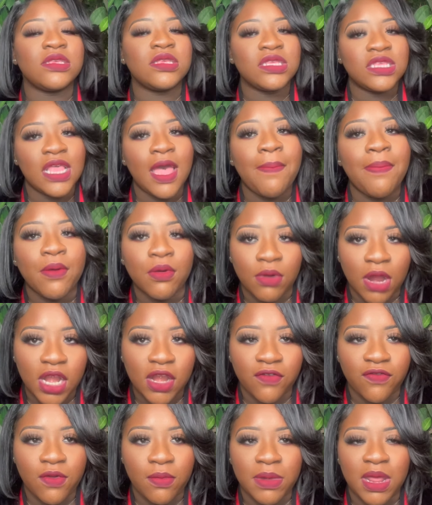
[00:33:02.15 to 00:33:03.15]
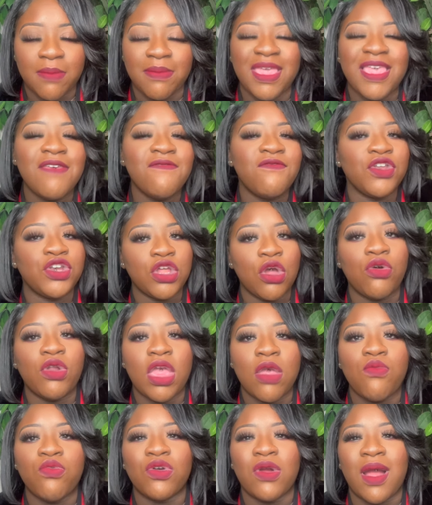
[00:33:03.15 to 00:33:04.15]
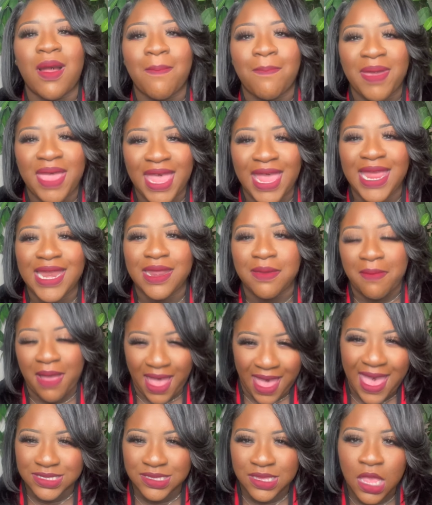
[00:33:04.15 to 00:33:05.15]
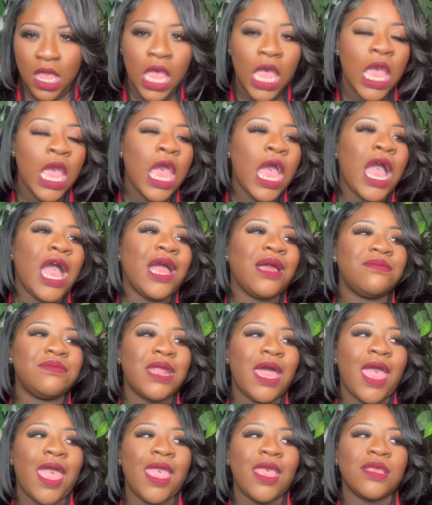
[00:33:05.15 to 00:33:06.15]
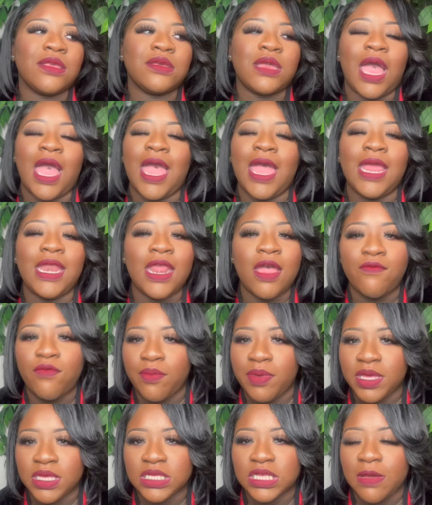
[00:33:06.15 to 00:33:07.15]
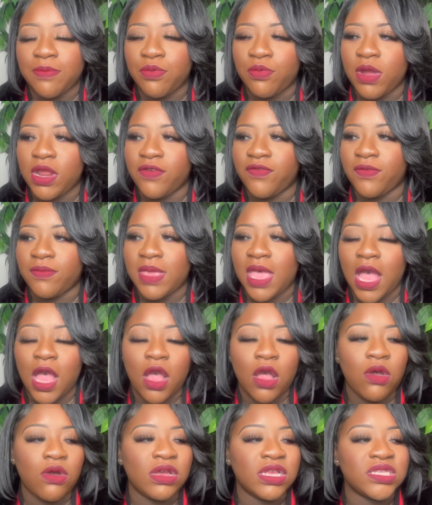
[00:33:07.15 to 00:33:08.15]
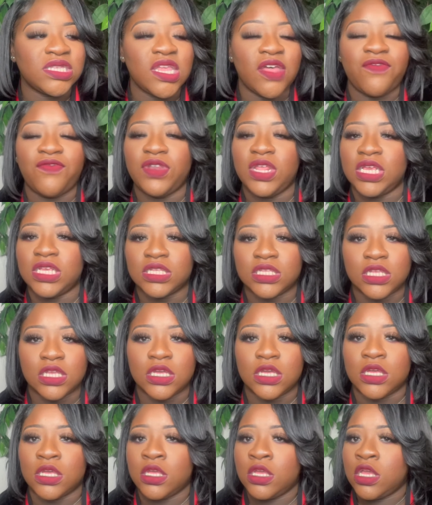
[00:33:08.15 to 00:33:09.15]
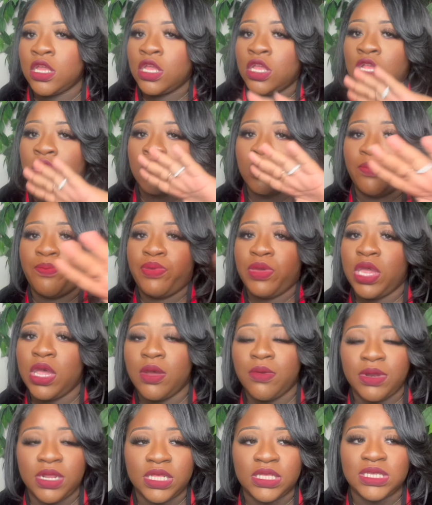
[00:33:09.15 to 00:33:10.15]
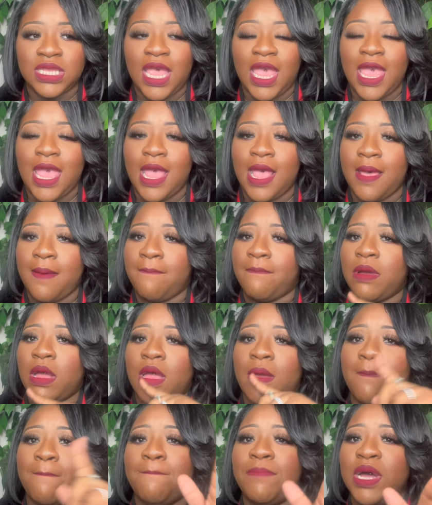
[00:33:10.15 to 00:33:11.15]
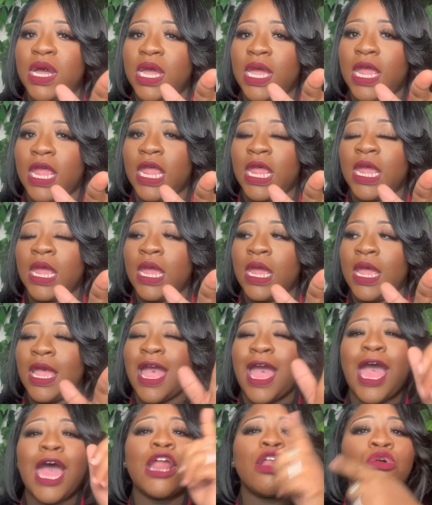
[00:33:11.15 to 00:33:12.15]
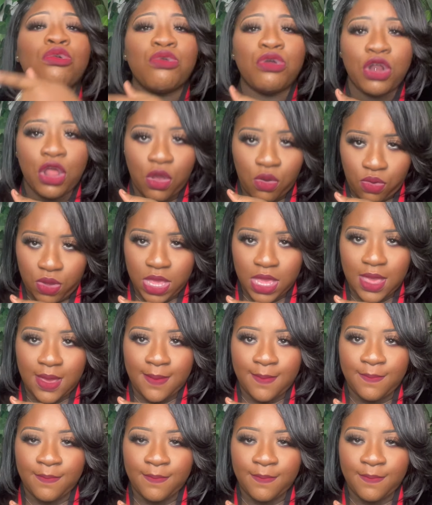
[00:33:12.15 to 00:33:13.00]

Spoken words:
separated from them, even though they were a pain in my ass. I'm like, I ain't never been separated from y'all except for this little period of time, but I don't know him.